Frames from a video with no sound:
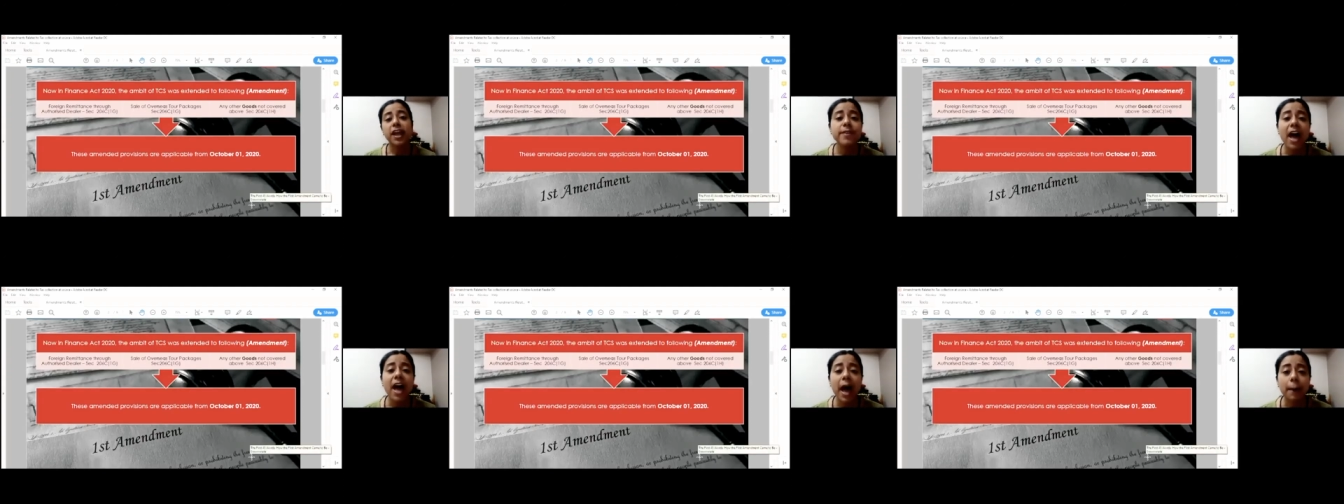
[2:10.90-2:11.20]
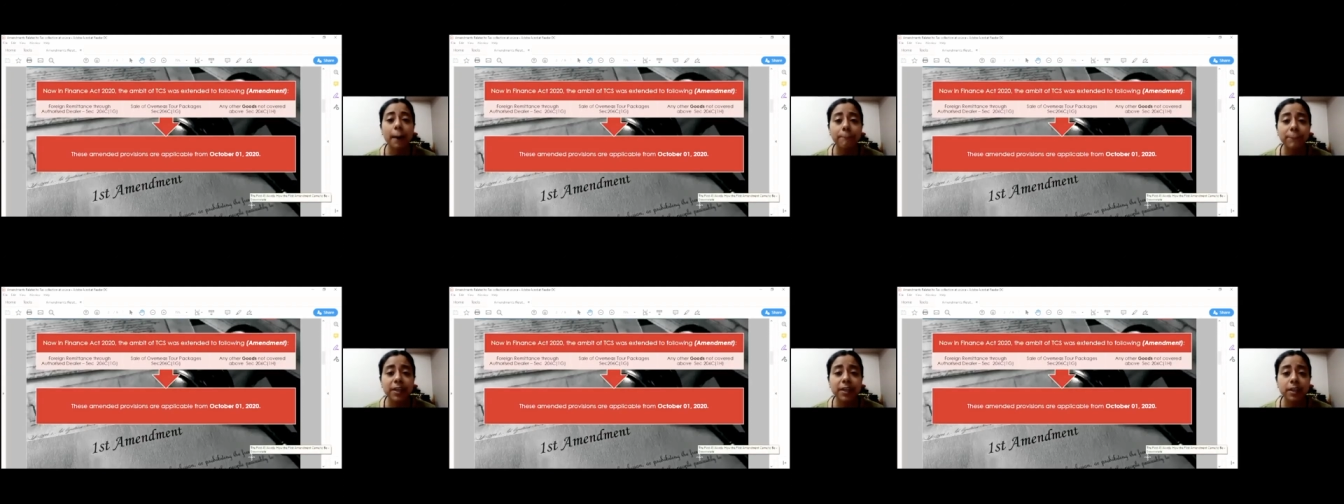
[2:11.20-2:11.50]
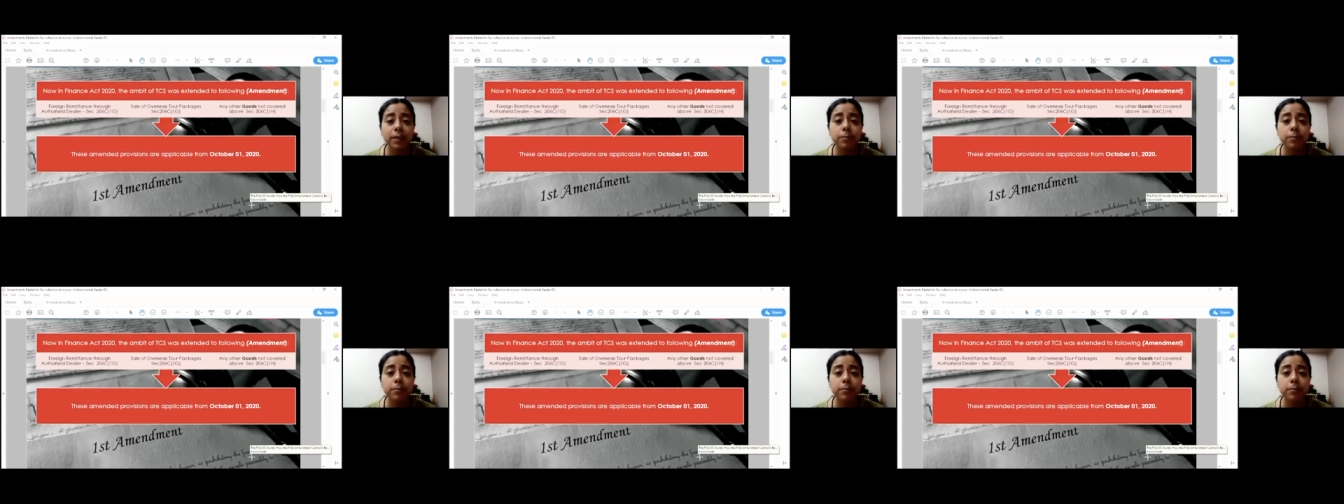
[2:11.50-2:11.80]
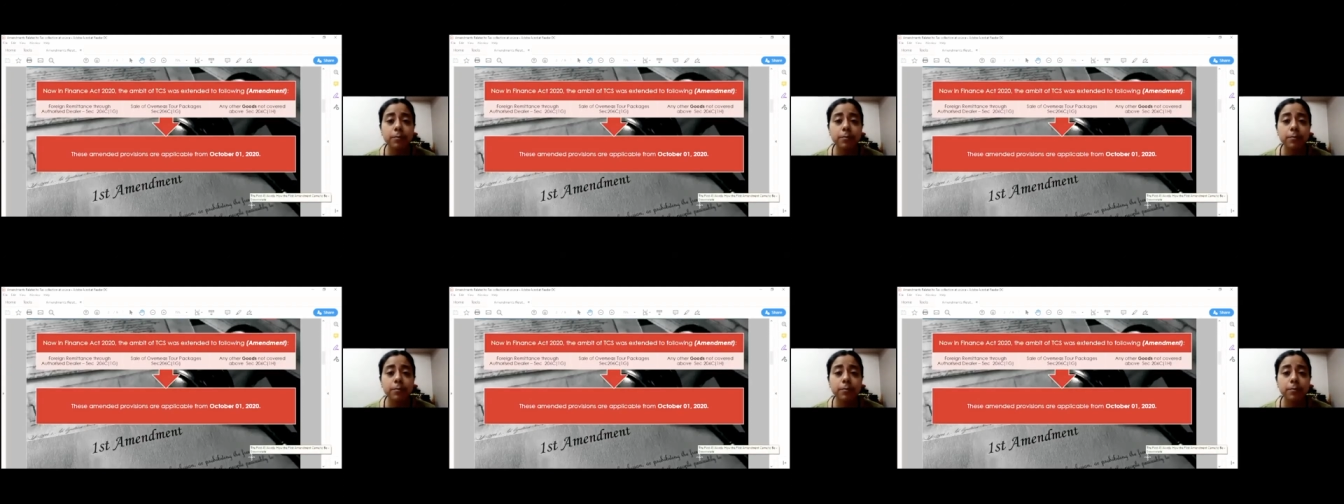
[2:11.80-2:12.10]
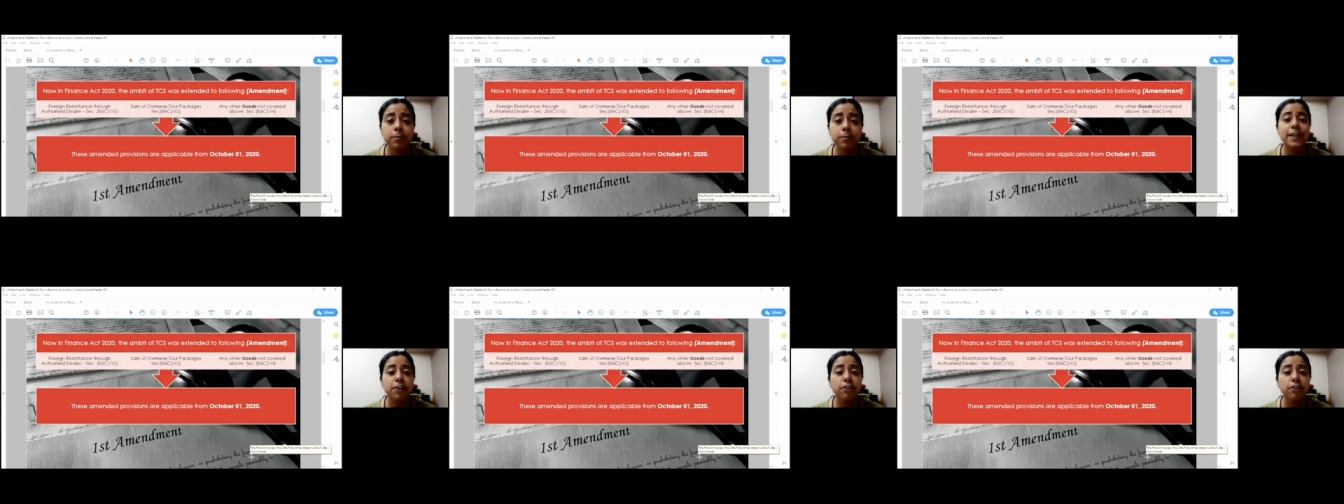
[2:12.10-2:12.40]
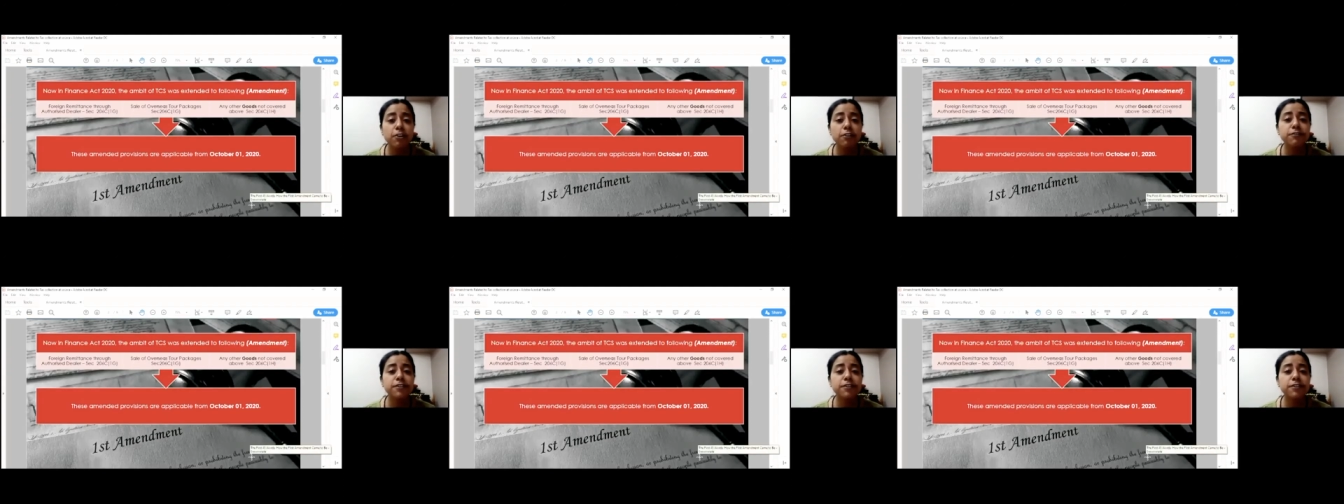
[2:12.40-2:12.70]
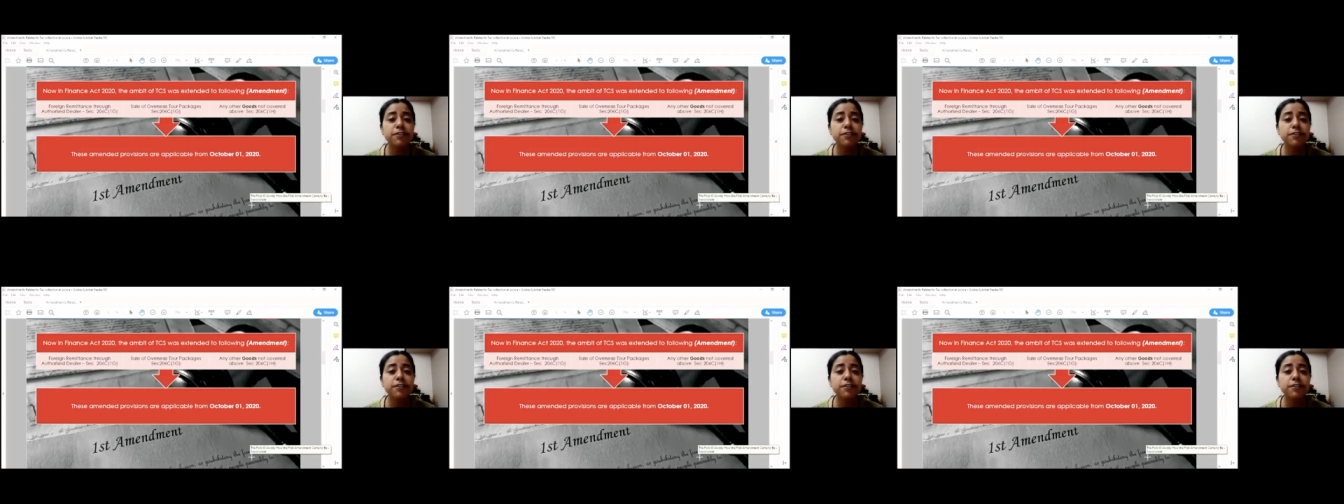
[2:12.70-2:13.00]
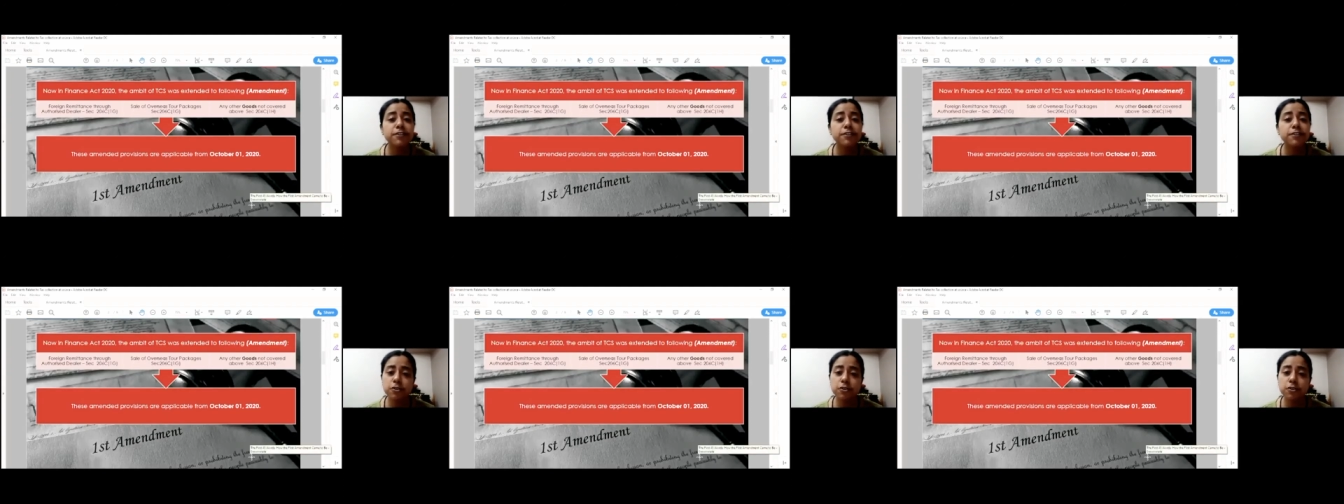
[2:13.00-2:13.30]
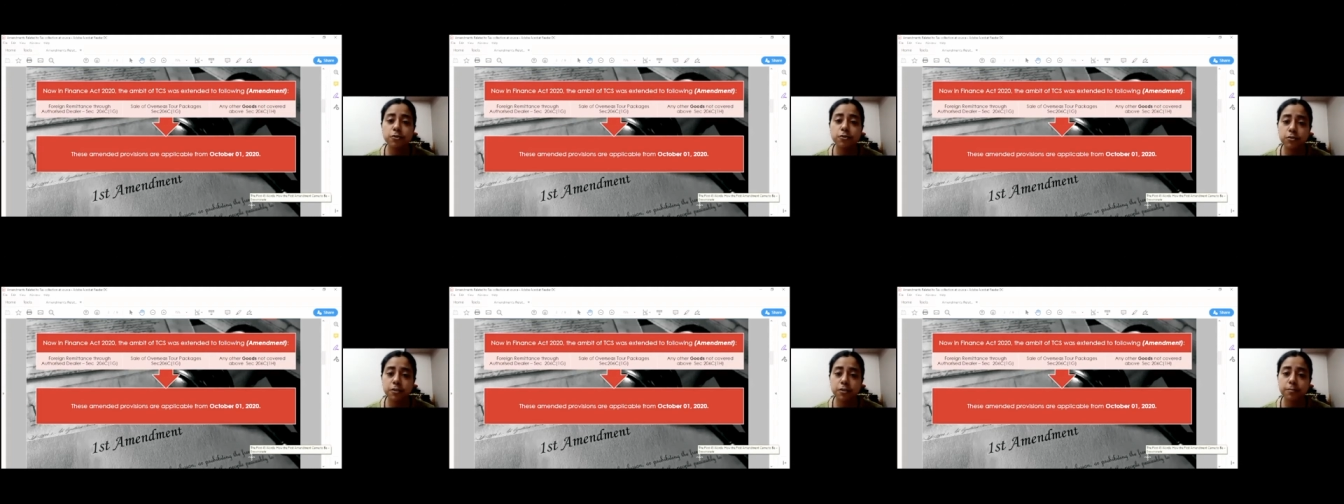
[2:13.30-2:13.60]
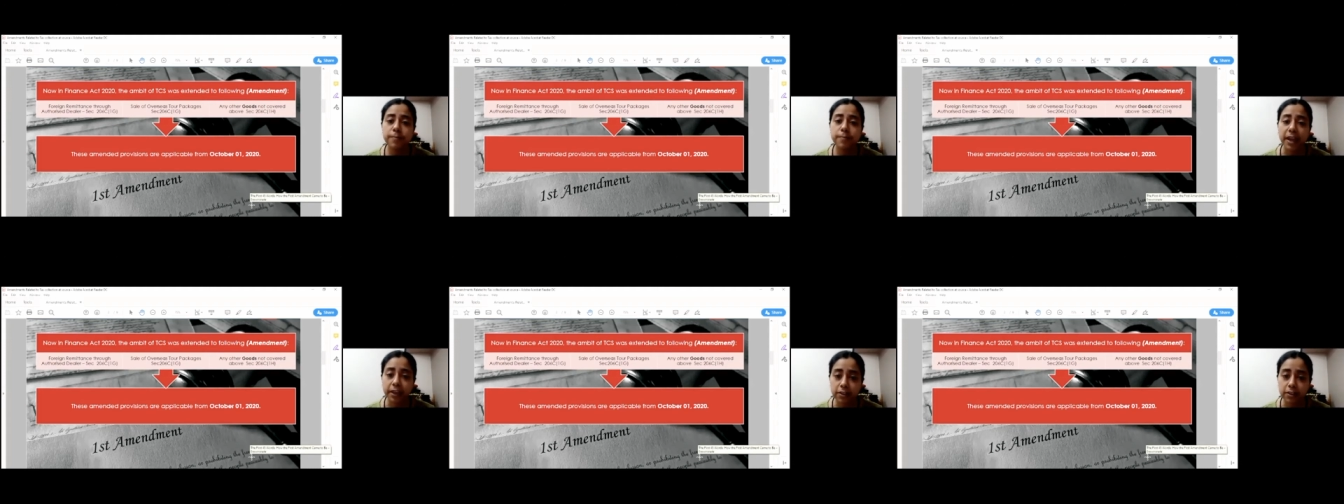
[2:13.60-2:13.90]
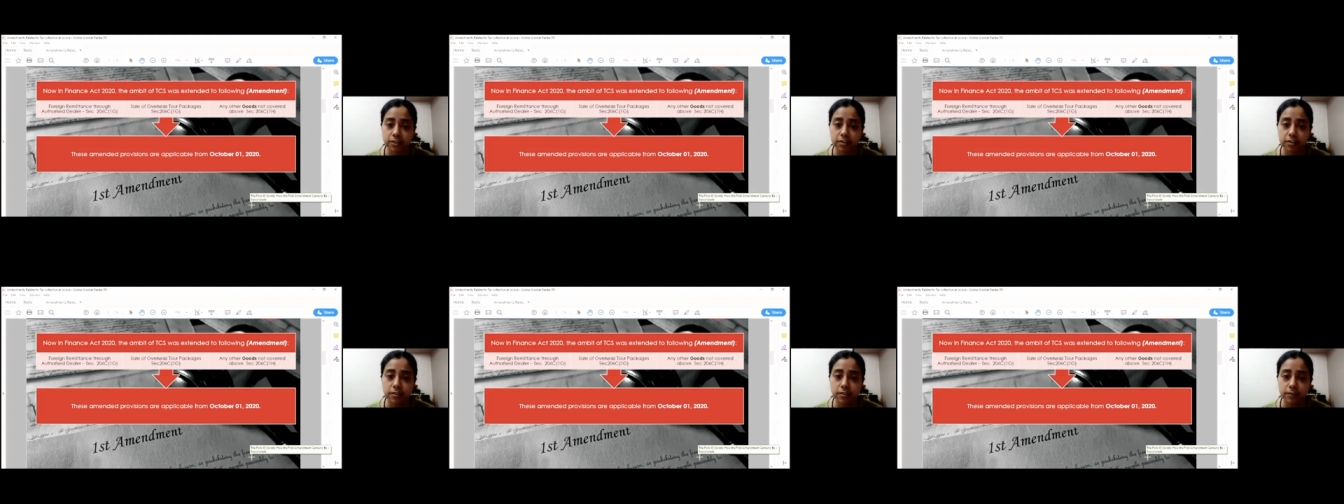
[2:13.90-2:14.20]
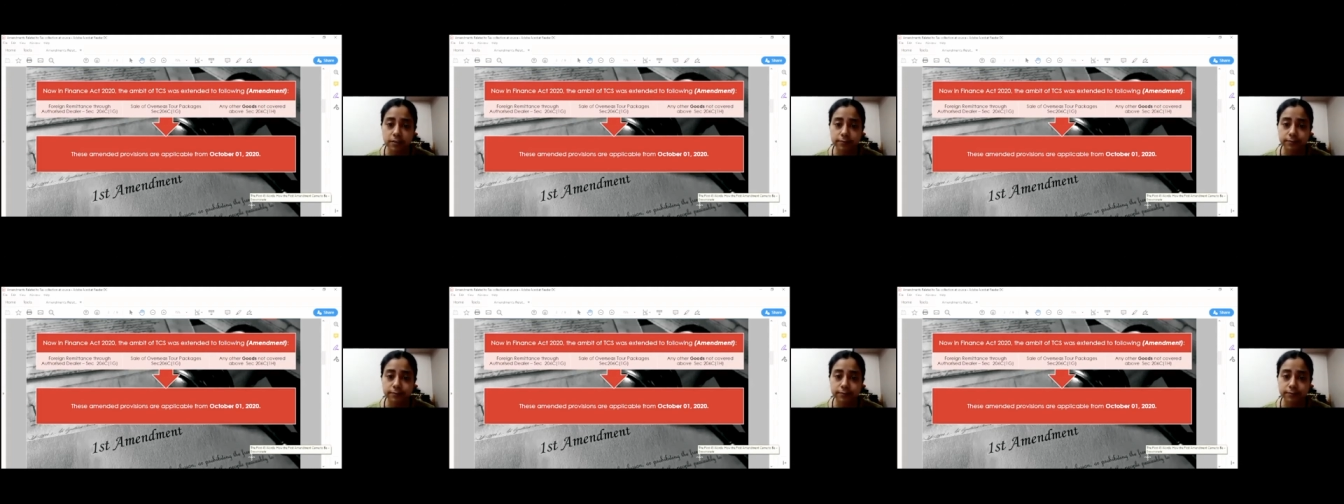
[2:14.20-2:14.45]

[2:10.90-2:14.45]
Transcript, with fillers: will be applicable on sale of national tour packages.